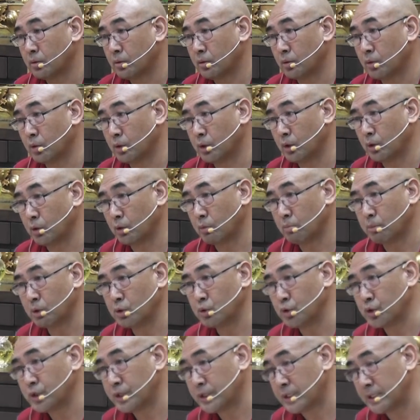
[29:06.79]
Or, you know,
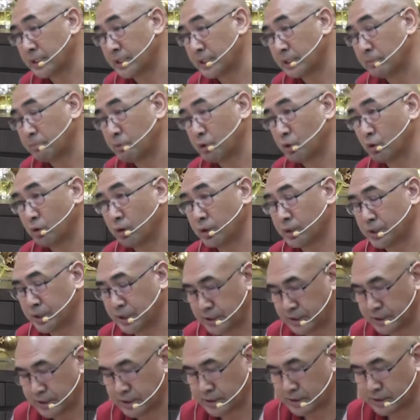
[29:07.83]
Manjushri can be your
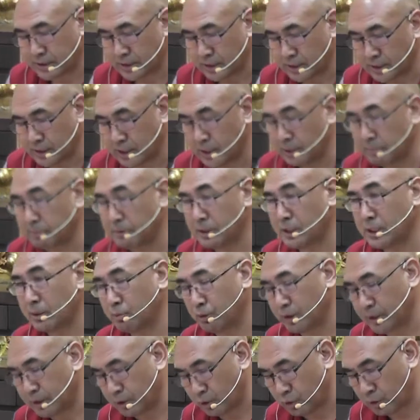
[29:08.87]
deities, Amida
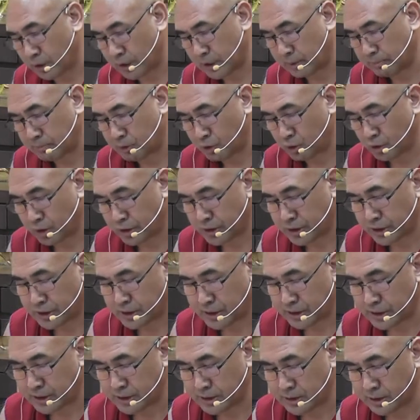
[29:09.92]
Buddha, you can be your
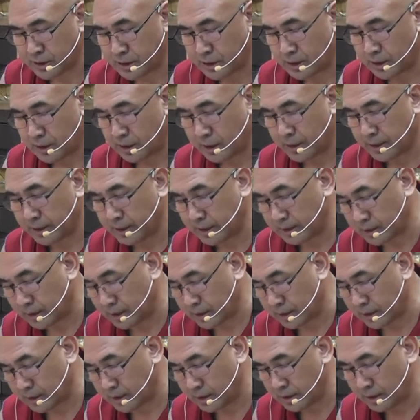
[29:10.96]
deities,
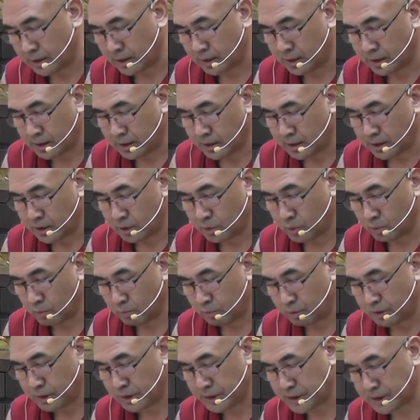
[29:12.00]
Aryathara, you know,
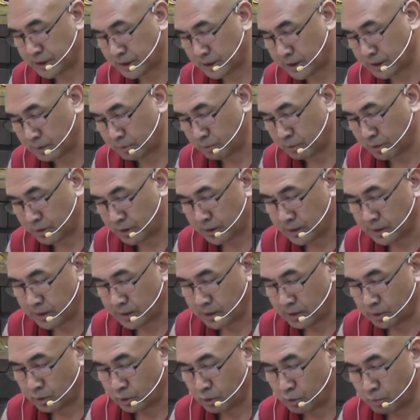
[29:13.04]
Buddha Shakyamuni.
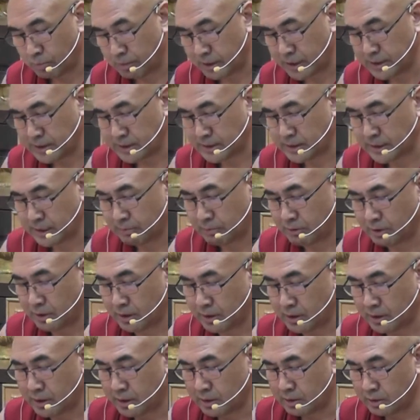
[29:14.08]
You must have
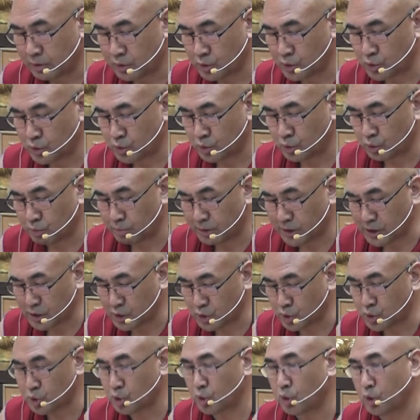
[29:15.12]
a, you
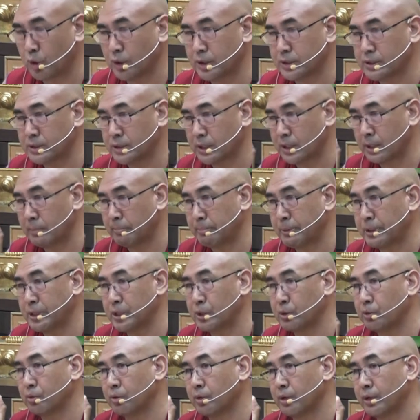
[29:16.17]
must choose a
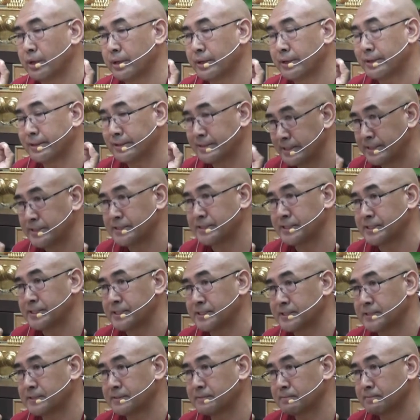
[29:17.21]
particular
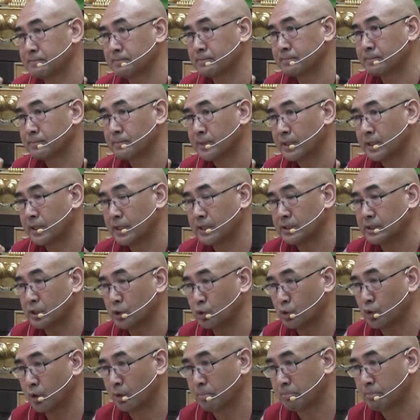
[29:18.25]
deities as
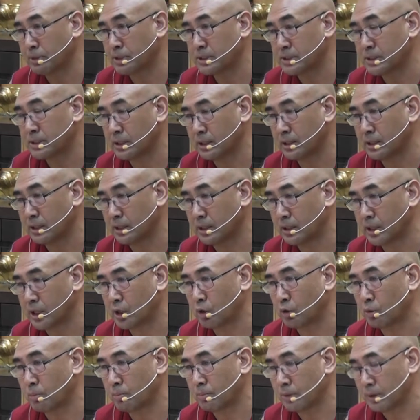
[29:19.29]
a, your personal
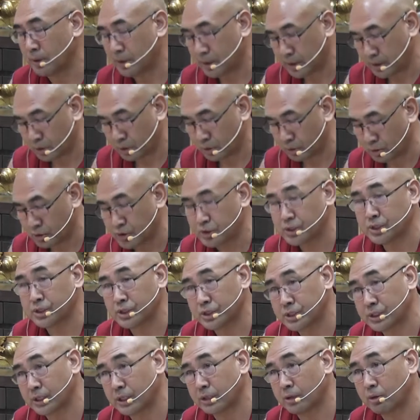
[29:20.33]
kind of, you know,
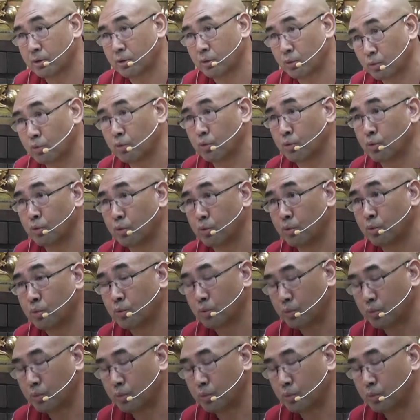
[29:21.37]
teacher or guru.